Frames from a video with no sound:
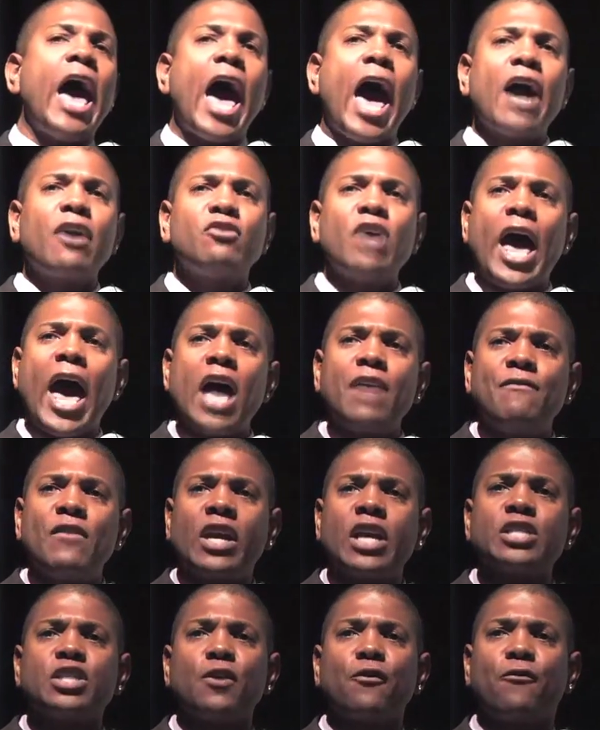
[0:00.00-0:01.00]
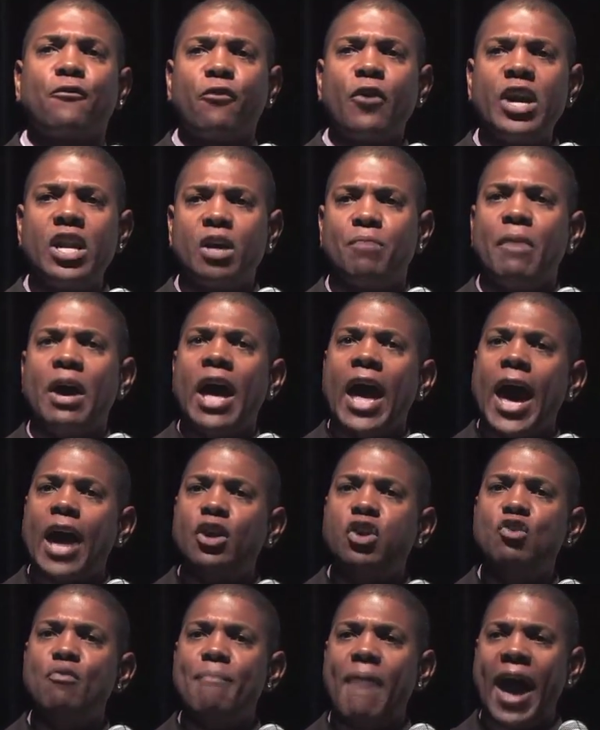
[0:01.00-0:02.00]
advocates of freedom
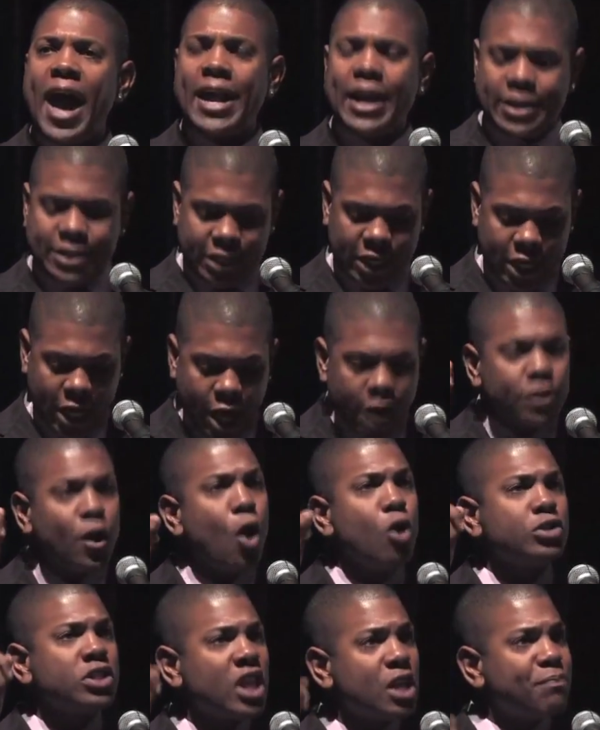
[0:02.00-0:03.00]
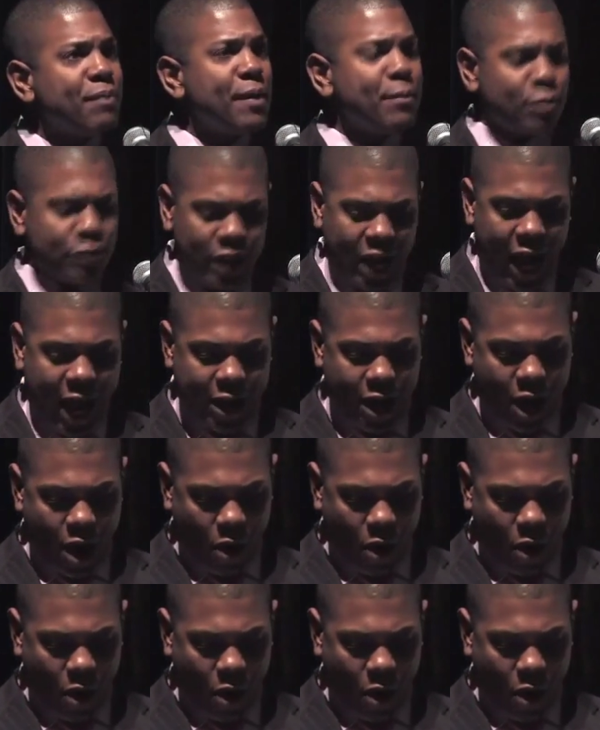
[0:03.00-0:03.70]
and humanity. Those are the people that I